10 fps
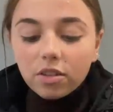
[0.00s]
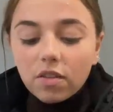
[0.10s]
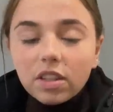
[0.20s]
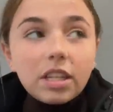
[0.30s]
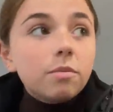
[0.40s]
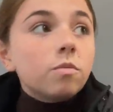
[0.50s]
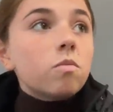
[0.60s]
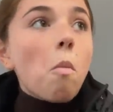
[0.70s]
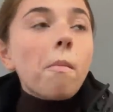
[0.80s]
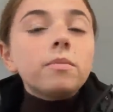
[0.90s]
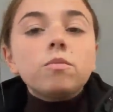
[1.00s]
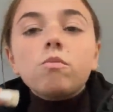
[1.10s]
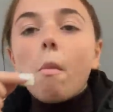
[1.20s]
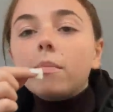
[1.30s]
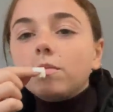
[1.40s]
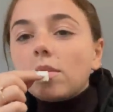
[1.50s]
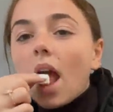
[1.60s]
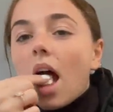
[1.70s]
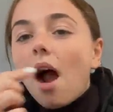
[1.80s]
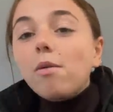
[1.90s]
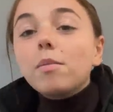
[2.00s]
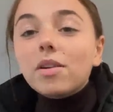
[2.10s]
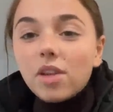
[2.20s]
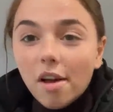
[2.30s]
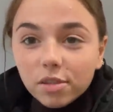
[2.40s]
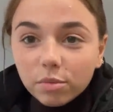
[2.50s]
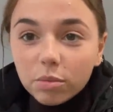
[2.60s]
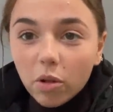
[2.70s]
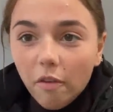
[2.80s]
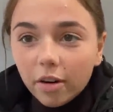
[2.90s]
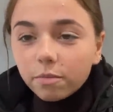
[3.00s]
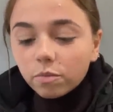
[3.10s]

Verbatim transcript: and everything. I'm about to have some people over